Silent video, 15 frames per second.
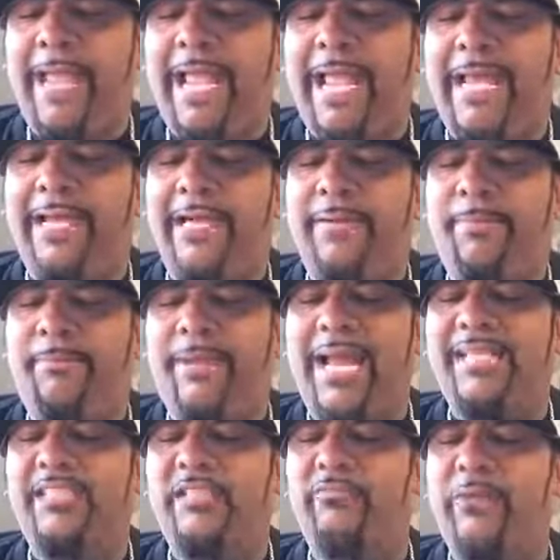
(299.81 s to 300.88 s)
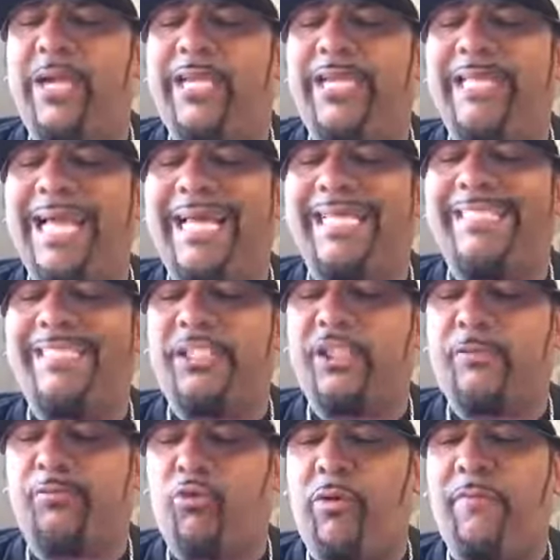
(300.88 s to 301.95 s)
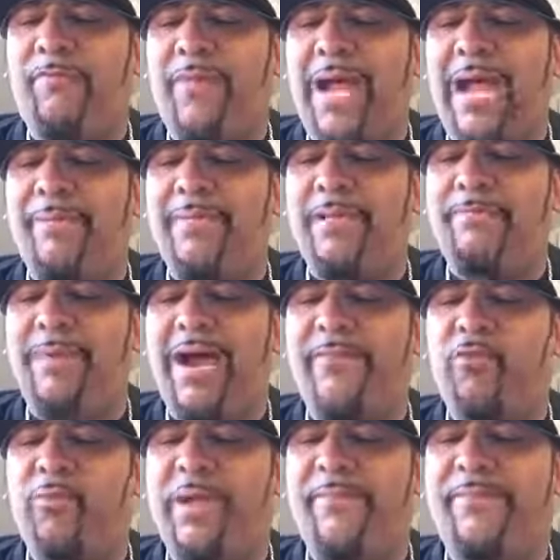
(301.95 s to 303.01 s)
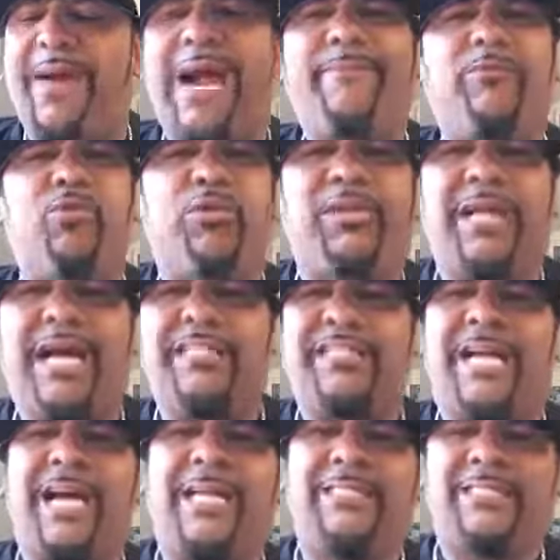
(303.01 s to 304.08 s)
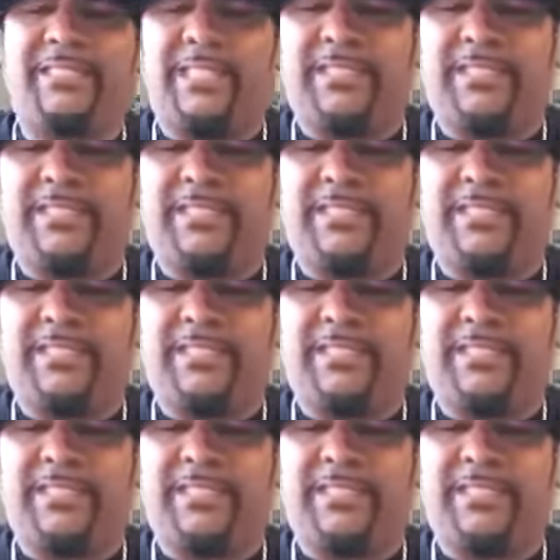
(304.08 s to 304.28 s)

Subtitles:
And passing rating 96.5. And by the way, 539 is the highest